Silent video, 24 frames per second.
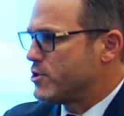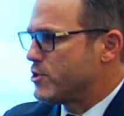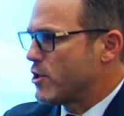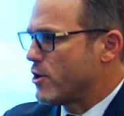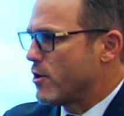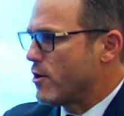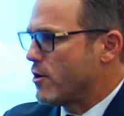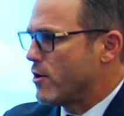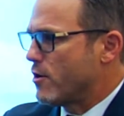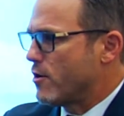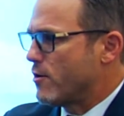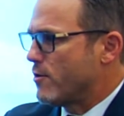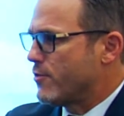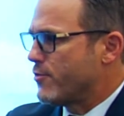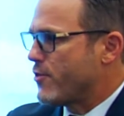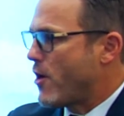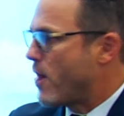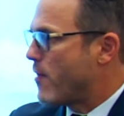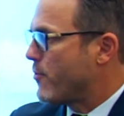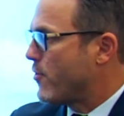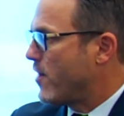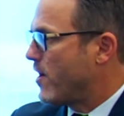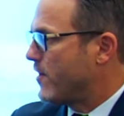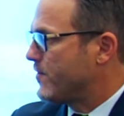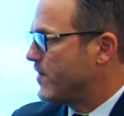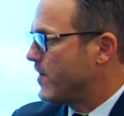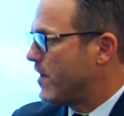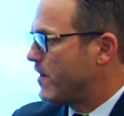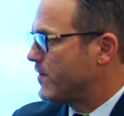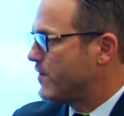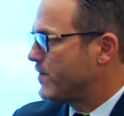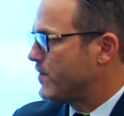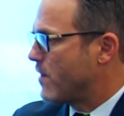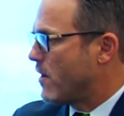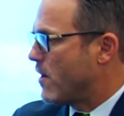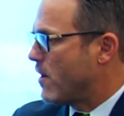your thought
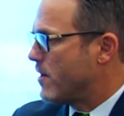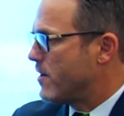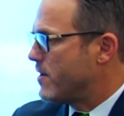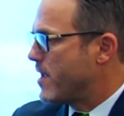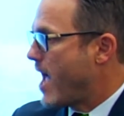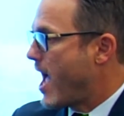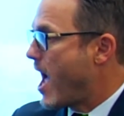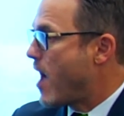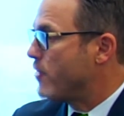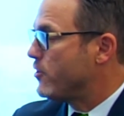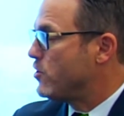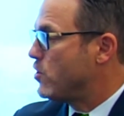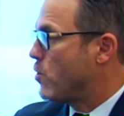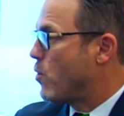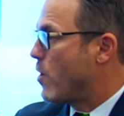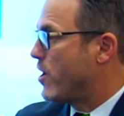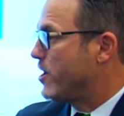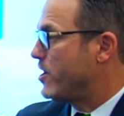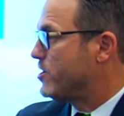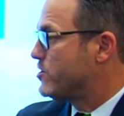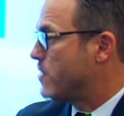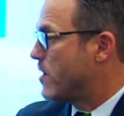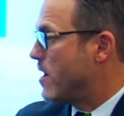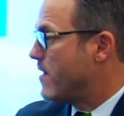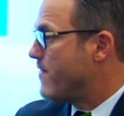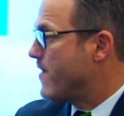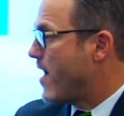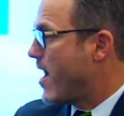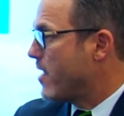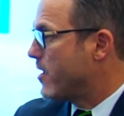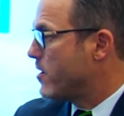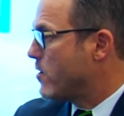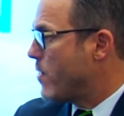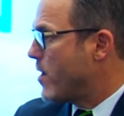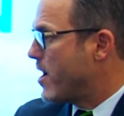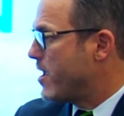process on how you wanted to
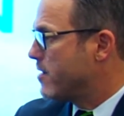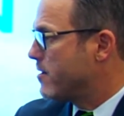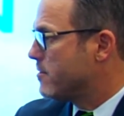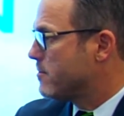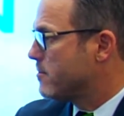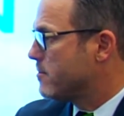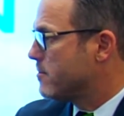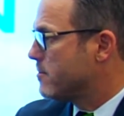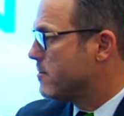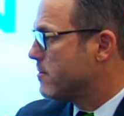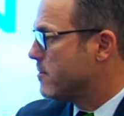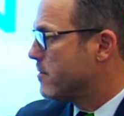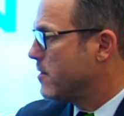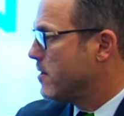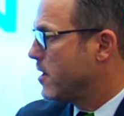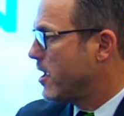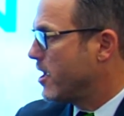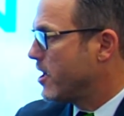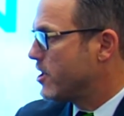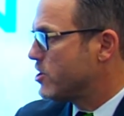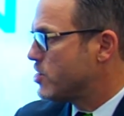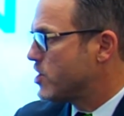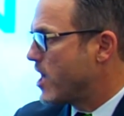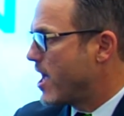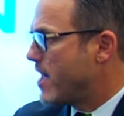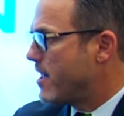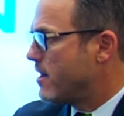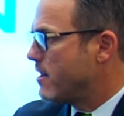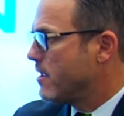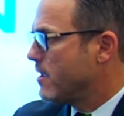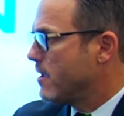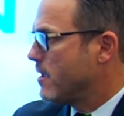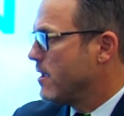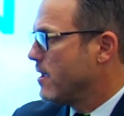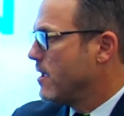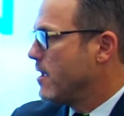evaluate inkjet?
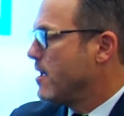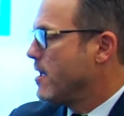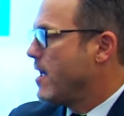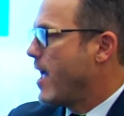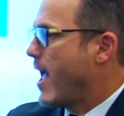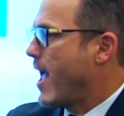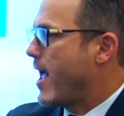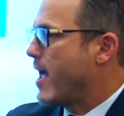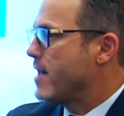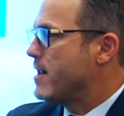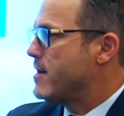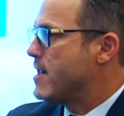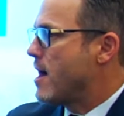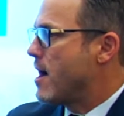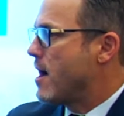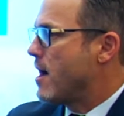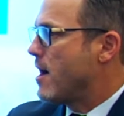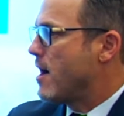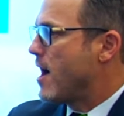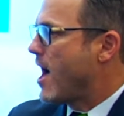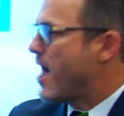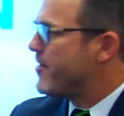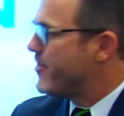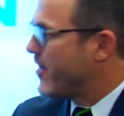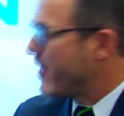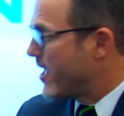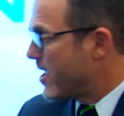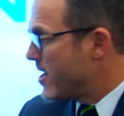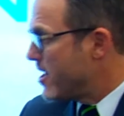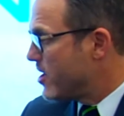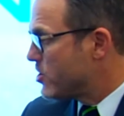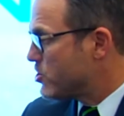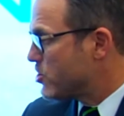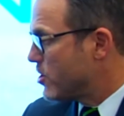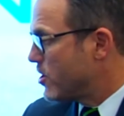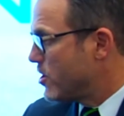And I think
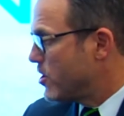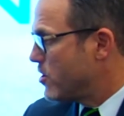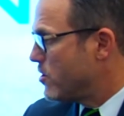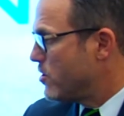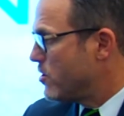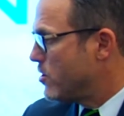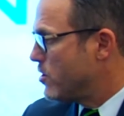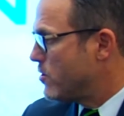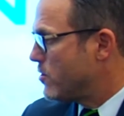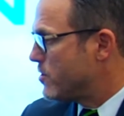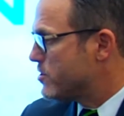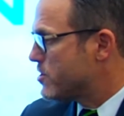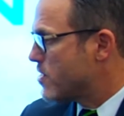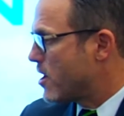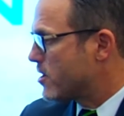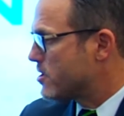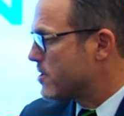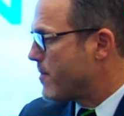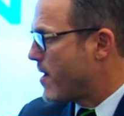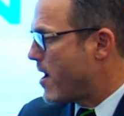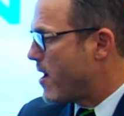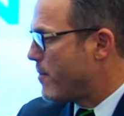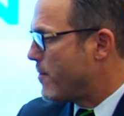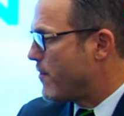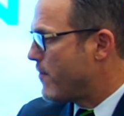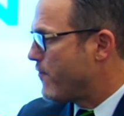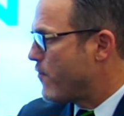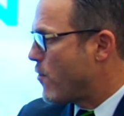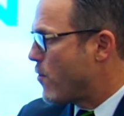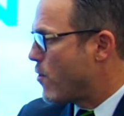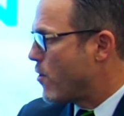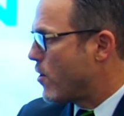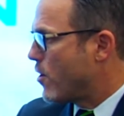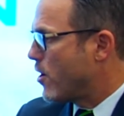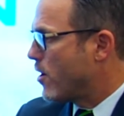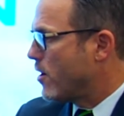initially you had talked about
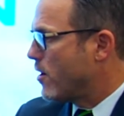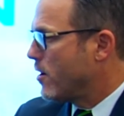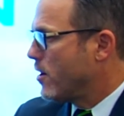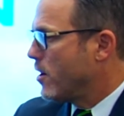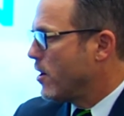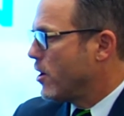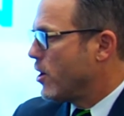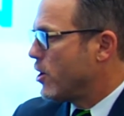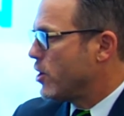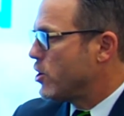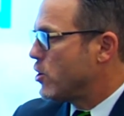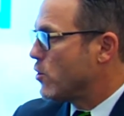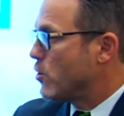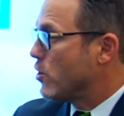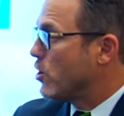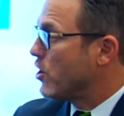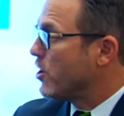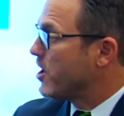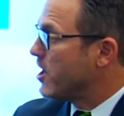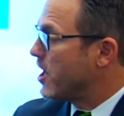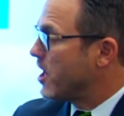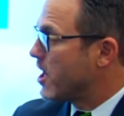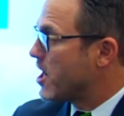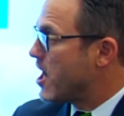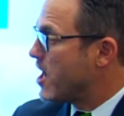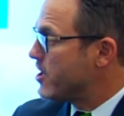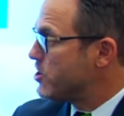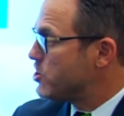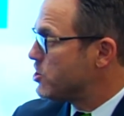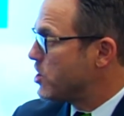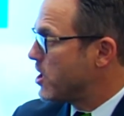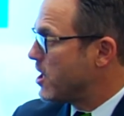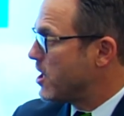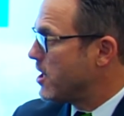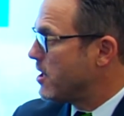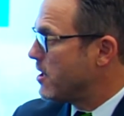before, you were looking at cut
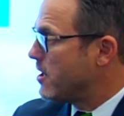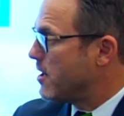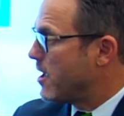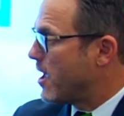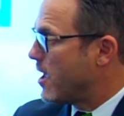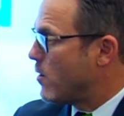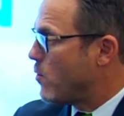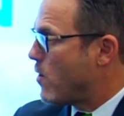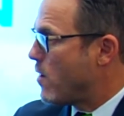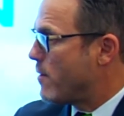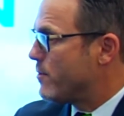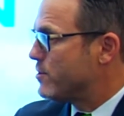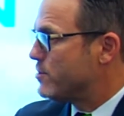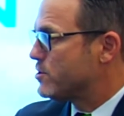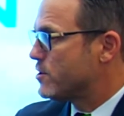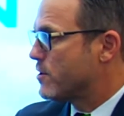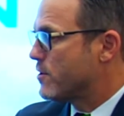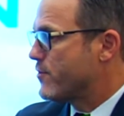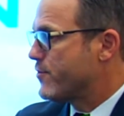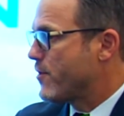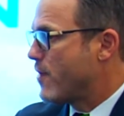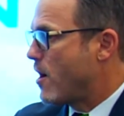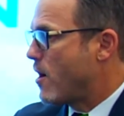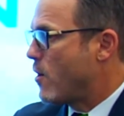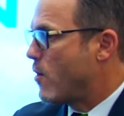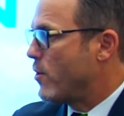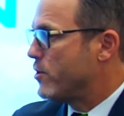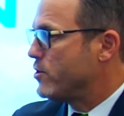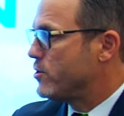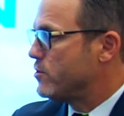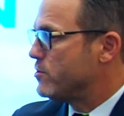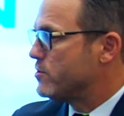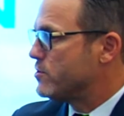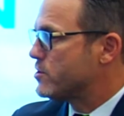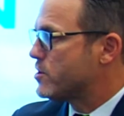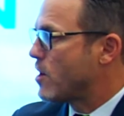sheet, and what was your thought
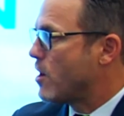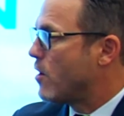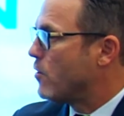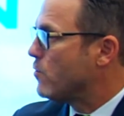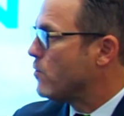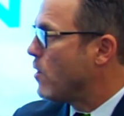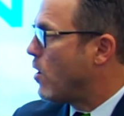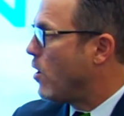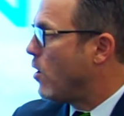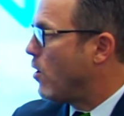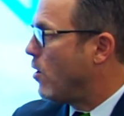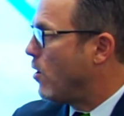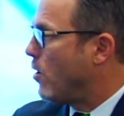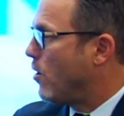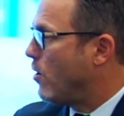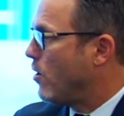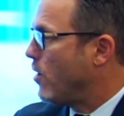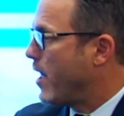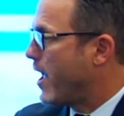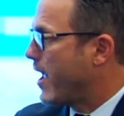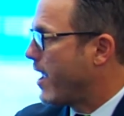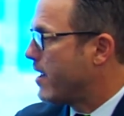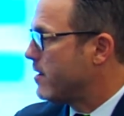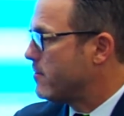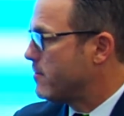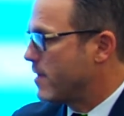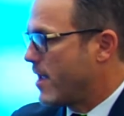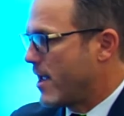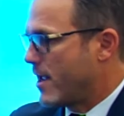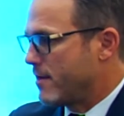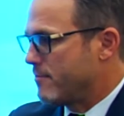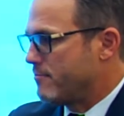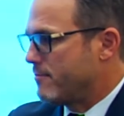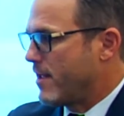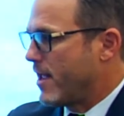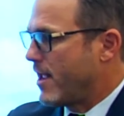when you saw roll and
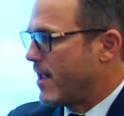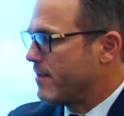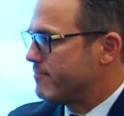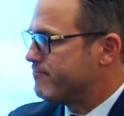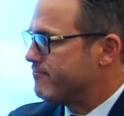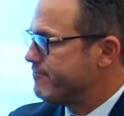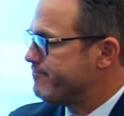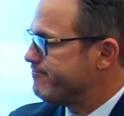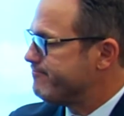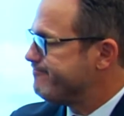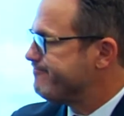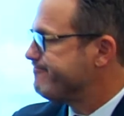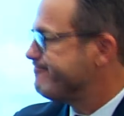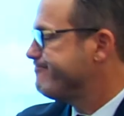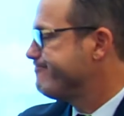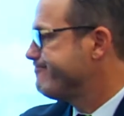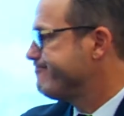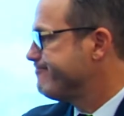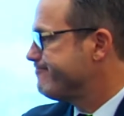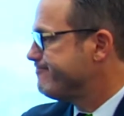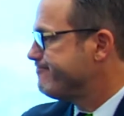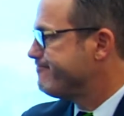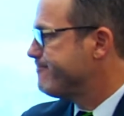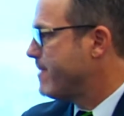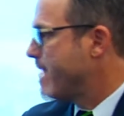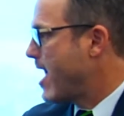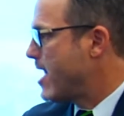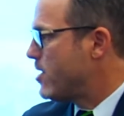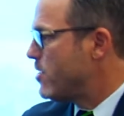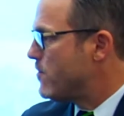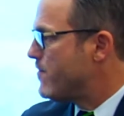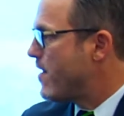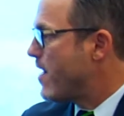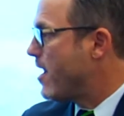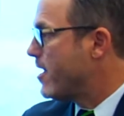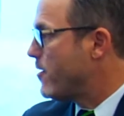
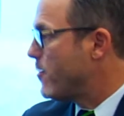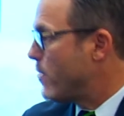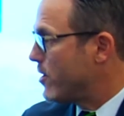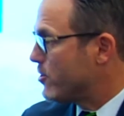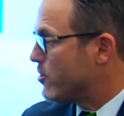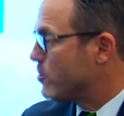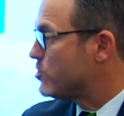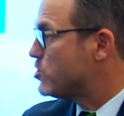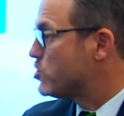had to evaluate those